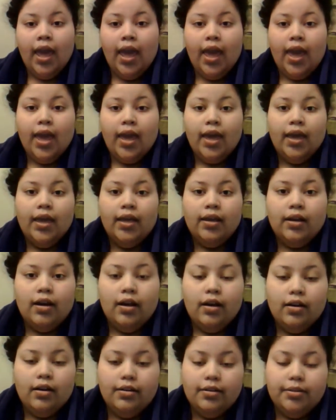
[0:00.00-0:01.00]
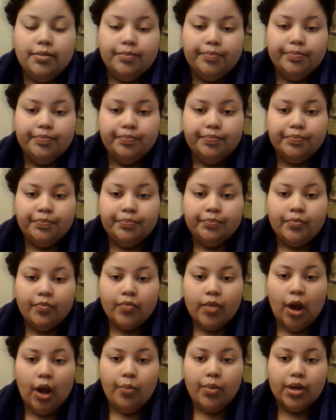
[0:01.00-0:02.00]
And
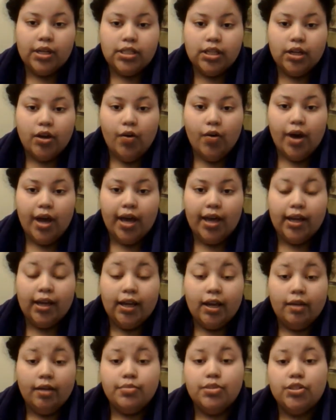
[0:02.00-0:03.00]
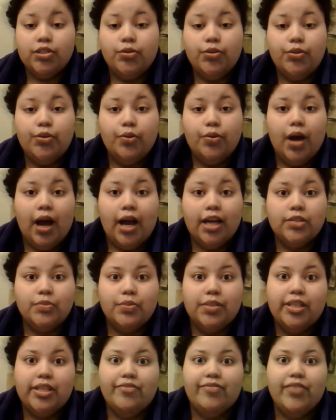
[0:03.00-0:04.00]
I wanted to go ahead and come to you guys
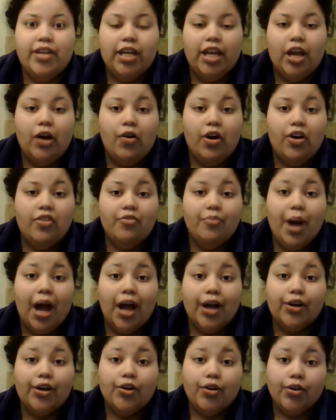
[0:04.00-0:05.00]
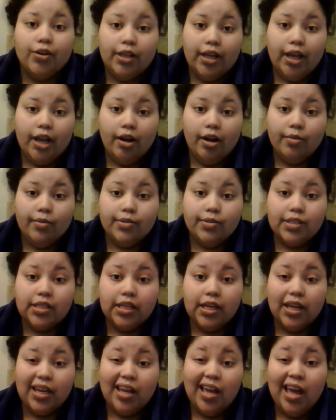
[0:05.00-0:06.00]
with a video of my curly hair
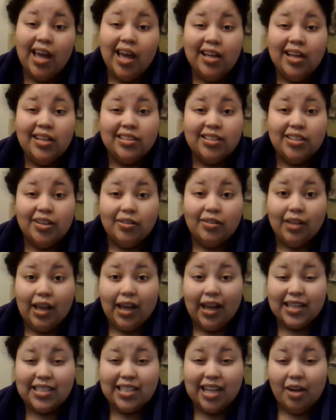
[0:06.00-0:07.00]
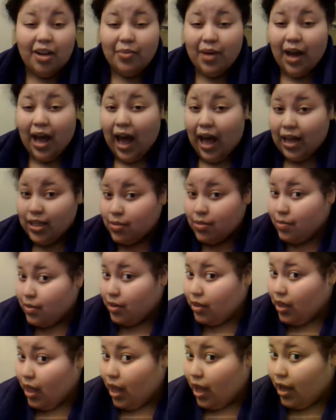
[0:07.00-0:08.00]
routine. So, like I said, I've been
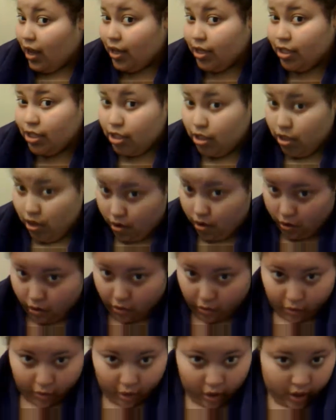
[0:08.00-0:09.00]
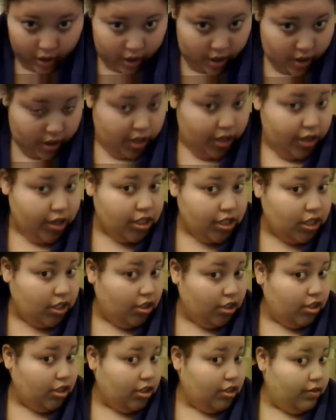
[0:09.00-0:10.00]
hospitalized, so there's
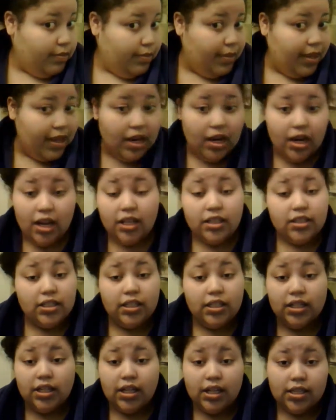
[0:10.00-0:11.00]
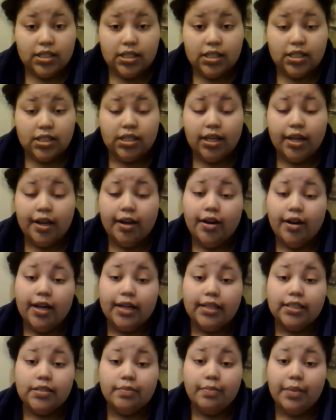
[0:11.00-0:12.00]
literally been nothing done to this hair.
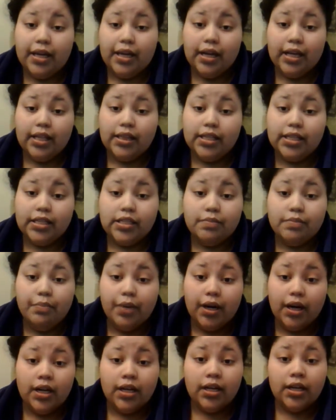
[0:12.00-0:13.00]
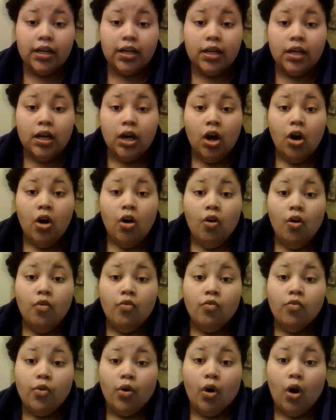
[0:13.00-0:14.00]
It's been in this bun
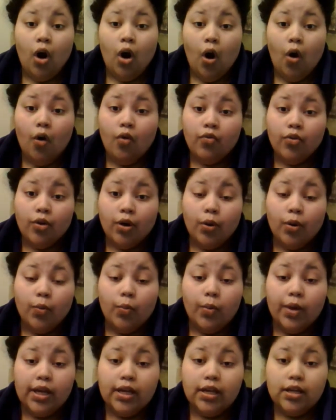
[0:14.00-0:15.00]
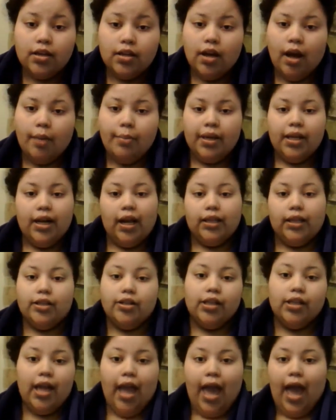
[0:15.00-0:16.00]
for over a week. I mean, I
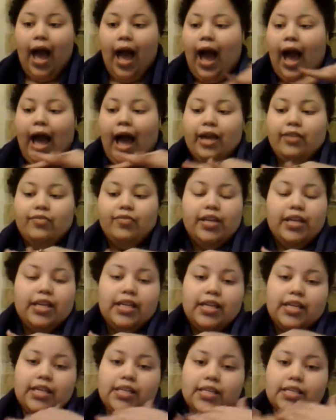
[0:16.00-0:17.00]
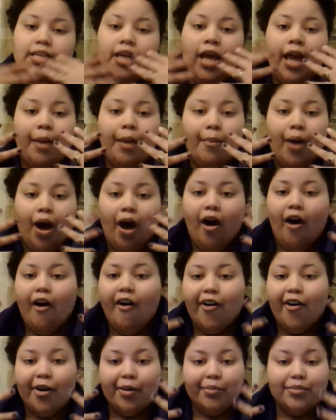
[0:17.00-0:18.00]
literally had IVs in my
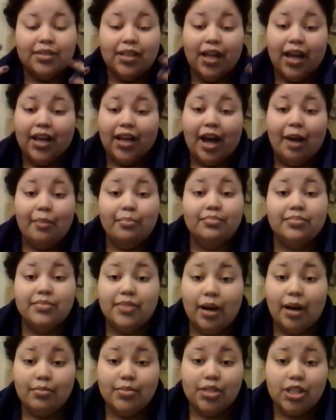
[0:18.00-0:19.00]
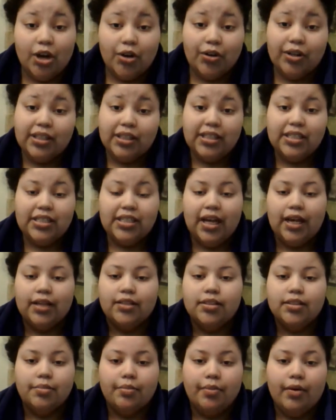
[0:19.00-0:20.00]
arms. Like I'm totally
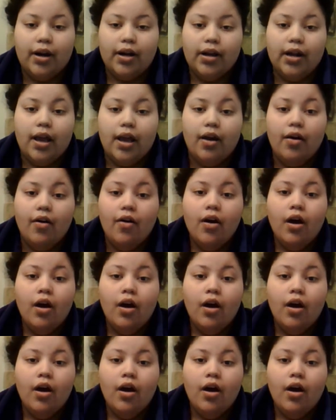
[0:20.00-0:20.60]
jacked up right now.